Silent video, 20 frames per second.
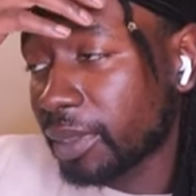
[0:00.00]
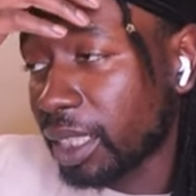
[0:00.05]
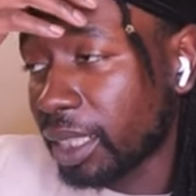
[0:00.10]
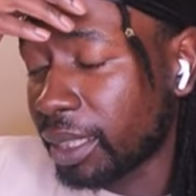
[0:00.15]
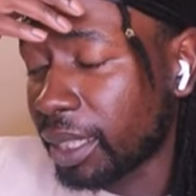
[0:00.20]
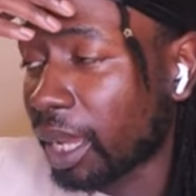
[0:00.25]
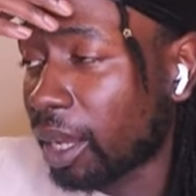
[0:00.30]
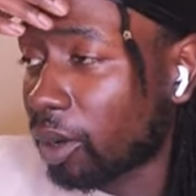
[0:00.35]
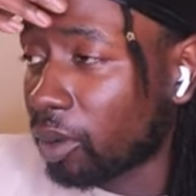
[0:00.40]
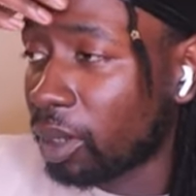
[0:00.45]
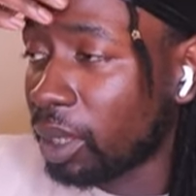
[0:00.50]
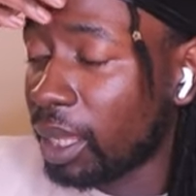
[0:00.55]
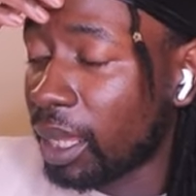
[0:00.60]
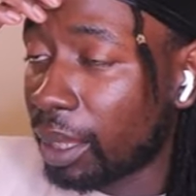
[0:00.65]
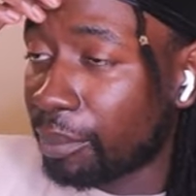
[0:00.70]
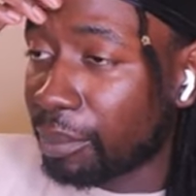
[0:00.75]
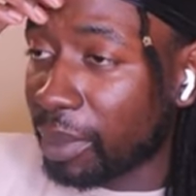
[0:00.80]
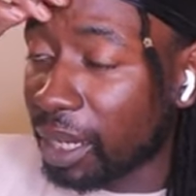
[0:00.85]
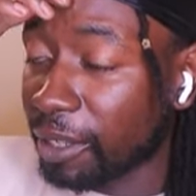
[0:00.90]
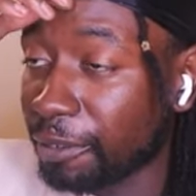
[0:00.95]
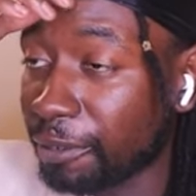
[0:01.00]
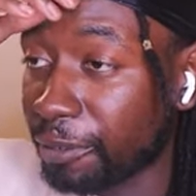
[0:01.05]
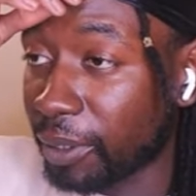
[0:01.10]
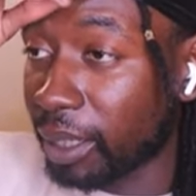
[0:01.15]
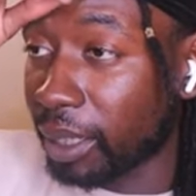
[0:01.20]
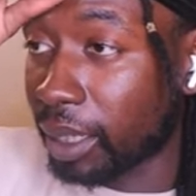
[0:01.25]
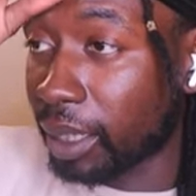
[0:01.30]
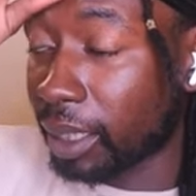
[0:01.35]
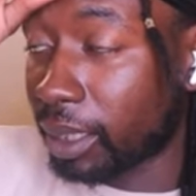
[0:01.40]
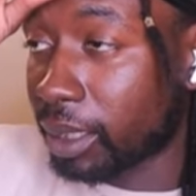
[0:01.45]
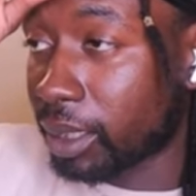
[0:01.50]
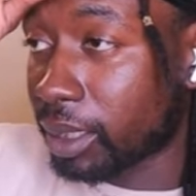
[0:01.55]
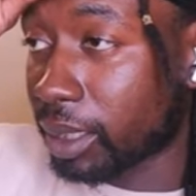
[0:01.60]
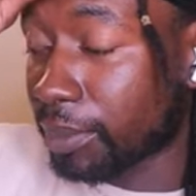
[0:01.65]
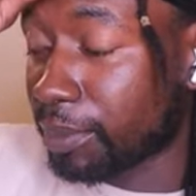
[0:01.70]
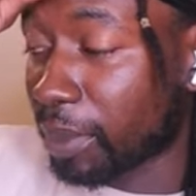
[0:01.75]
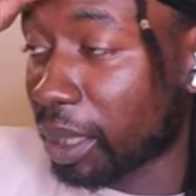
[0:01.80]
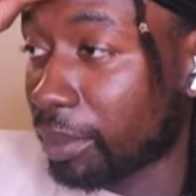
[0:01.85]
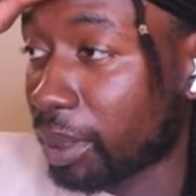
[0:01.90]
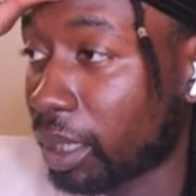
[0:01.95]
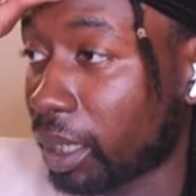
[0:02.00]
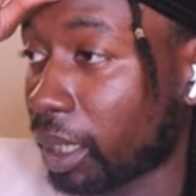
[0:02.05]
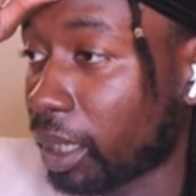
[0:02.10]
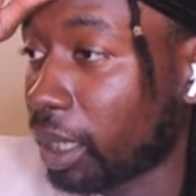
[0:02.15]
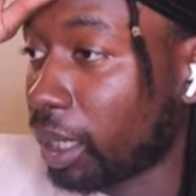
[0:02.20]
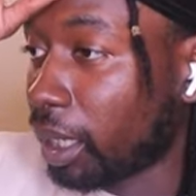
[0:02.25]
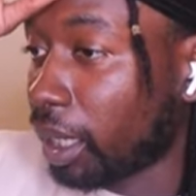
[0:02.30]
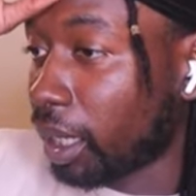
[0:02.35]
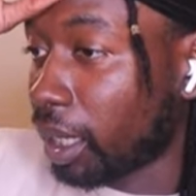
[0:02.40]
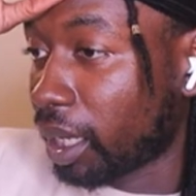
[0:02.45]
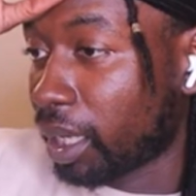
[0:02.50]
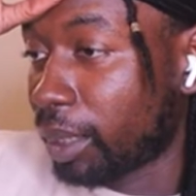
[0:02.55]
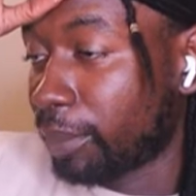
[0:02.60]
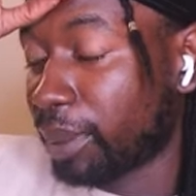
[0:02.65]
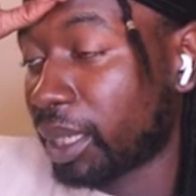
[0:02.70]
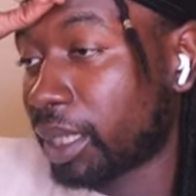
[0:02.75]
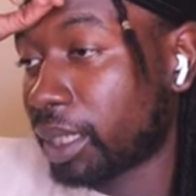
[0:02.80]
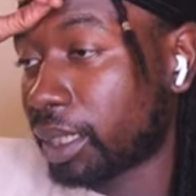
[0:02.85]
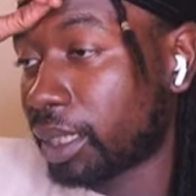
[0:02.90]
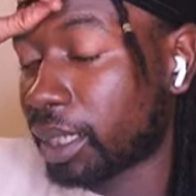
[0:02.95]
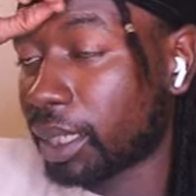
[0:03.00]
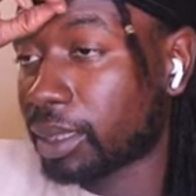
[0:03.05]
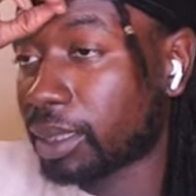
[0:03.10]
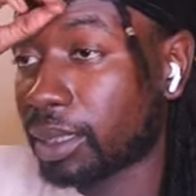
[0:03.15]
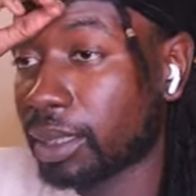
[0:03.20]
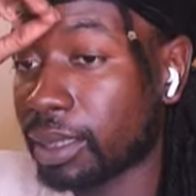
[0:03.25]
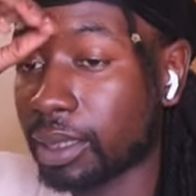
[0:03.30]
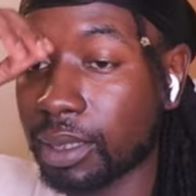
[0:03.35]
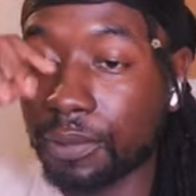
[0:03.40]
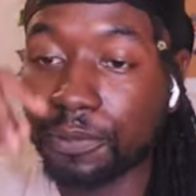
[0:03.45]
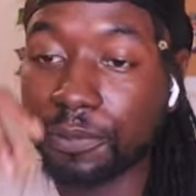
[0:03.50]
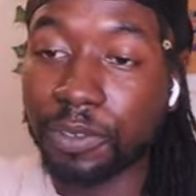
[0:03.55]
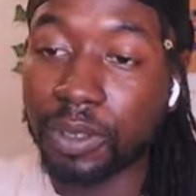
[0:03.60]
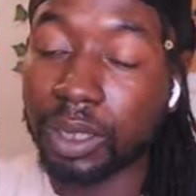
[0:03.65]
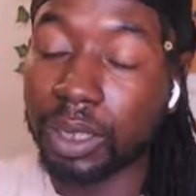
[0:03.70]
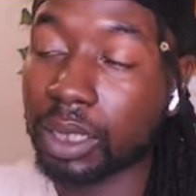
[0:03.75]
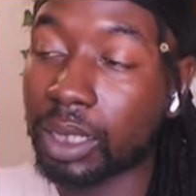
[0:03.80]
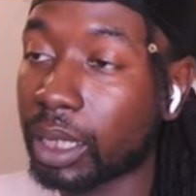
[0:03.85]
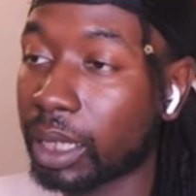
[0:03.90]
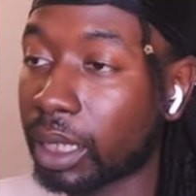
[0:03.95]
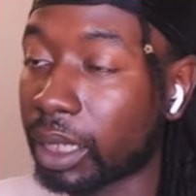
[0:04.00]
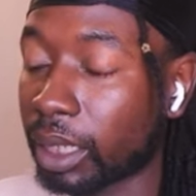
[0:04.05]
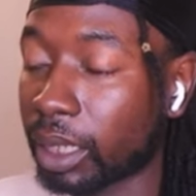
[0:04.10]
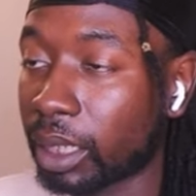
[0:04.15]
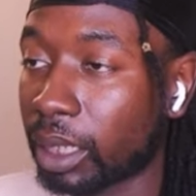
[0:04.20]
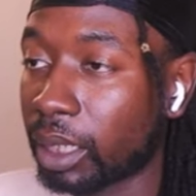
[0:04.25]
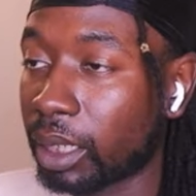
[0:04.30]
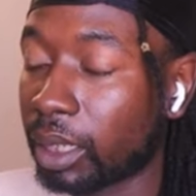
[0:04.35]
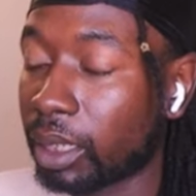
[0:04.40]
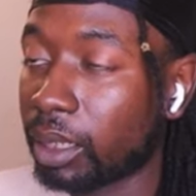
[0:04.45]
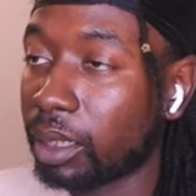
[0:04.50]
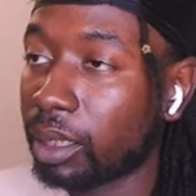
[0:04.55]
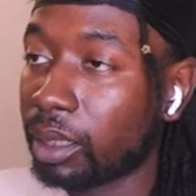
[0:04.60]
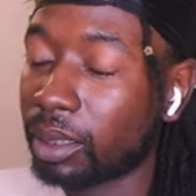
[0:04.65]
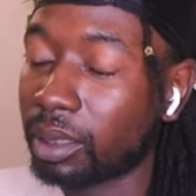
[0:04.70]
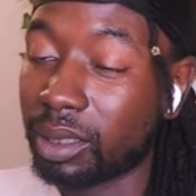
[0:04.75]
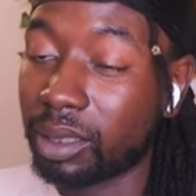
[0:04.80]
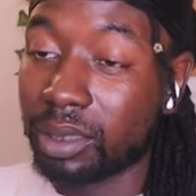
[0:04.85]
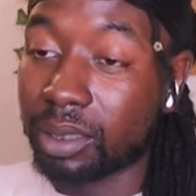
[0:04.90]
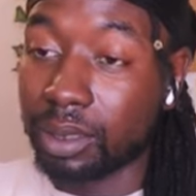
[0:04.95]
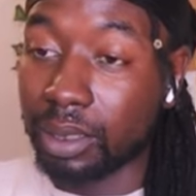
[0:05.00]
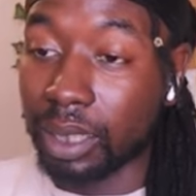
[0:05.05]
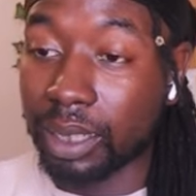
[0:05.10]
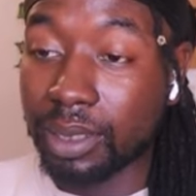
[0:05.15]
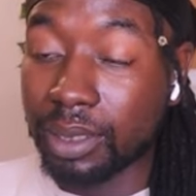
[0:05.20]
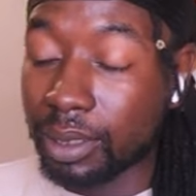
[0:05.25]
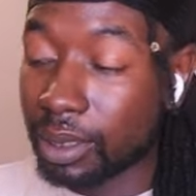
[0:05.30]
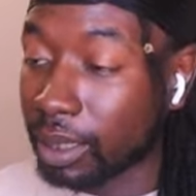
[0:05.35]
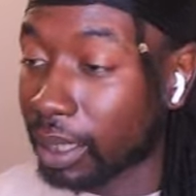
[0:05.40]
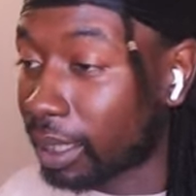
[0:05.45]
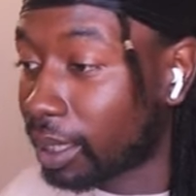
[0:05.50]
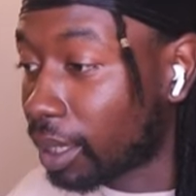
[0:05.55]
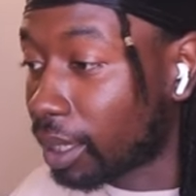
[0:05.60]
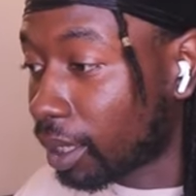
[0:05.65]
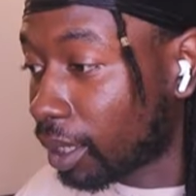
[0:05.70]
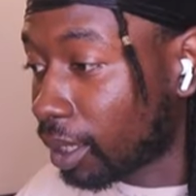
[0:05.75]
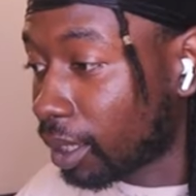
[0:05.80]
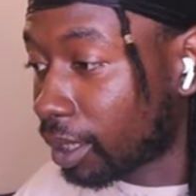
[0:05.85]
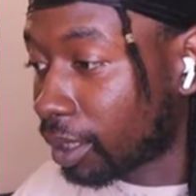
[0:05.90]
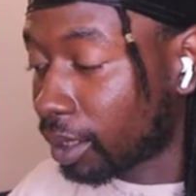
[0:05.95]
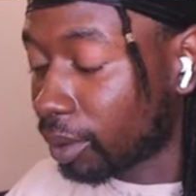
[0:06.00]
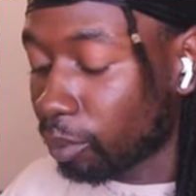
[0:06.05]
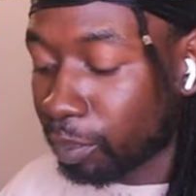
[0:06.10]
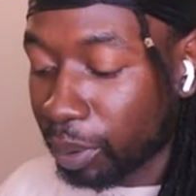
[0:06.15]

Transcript: Now, my thinking is maybe it being linked to something like the Tenzegan.